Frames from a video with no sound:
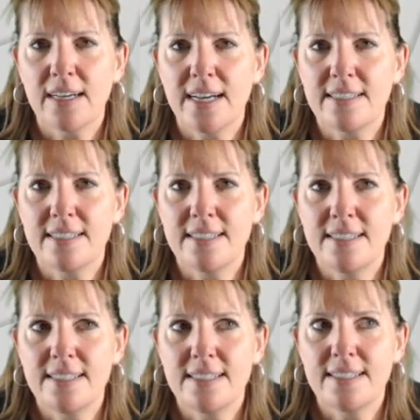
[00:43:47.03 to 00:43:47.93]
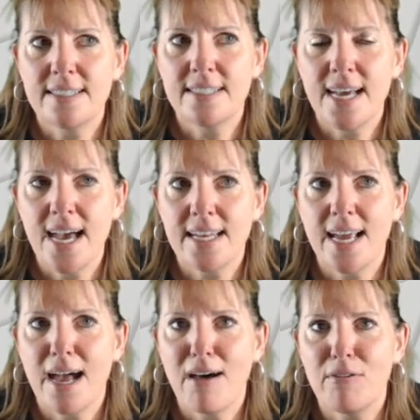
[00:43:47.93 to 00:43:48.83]
I did not
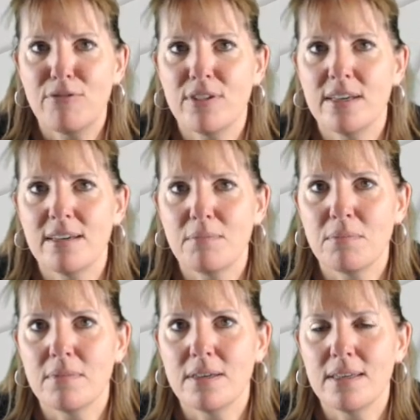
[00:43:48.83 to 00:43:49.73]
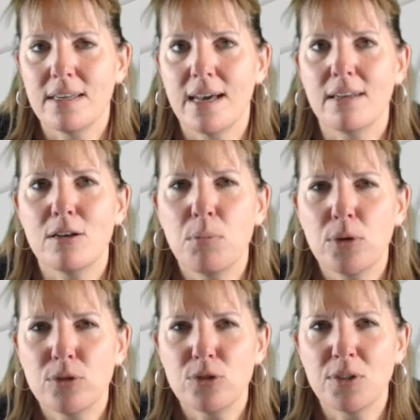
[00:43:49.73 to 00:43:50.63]
have it
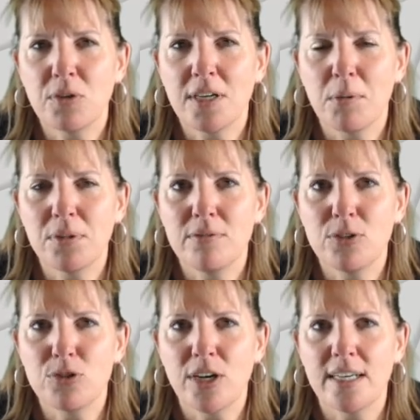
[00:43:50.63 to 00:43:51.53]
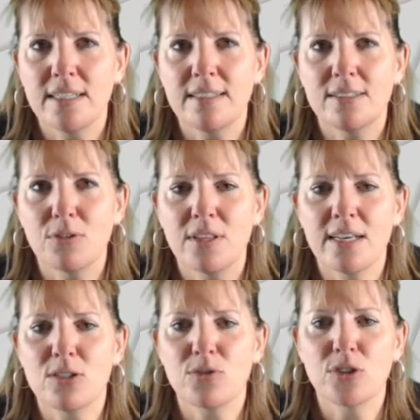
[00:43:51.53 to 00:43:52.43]
editable, so I know a couple of you tried it, so
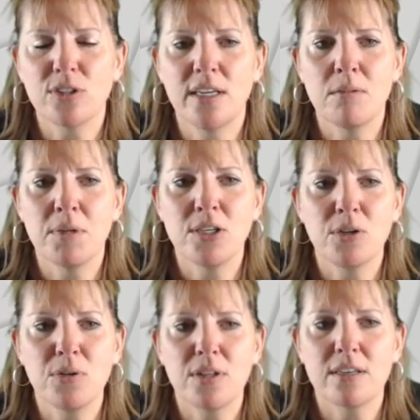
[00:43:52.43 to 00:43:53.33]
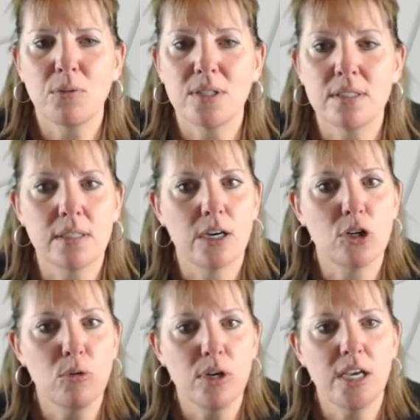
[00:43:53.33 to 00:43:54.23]
thanks for letting me know that it wasn't
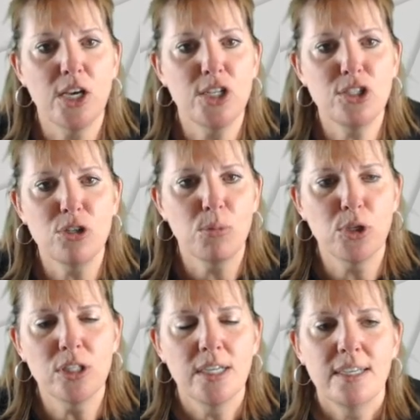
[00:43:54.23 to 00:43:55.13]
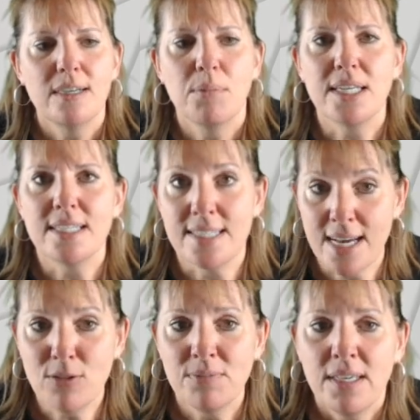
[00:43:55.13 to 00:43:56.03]
editable, but it is now.